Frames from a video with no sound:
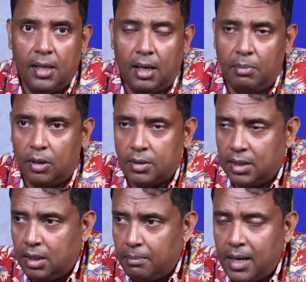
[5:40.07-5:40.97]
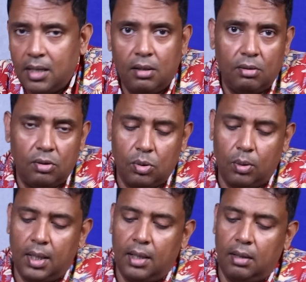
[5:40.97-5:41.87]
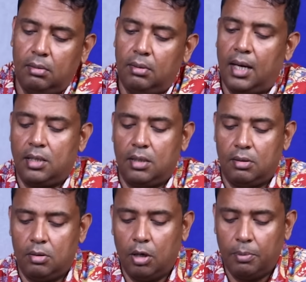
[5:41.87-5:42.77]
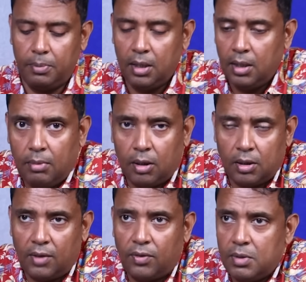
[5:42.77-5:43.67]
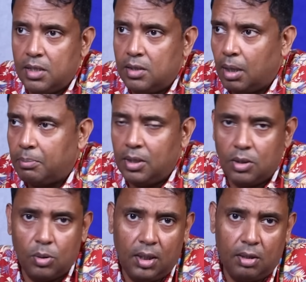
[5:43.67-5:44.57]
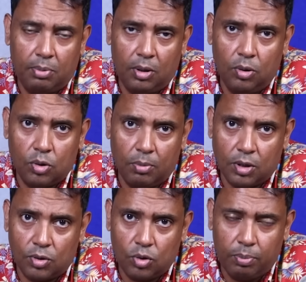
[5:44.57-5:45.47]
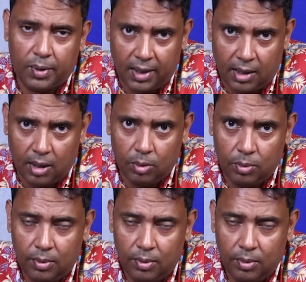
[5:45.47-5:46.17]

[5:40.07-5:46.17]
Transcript: And because the demand in soda ash has dropped, because FMCG companies don't need to produce so much of soap right now.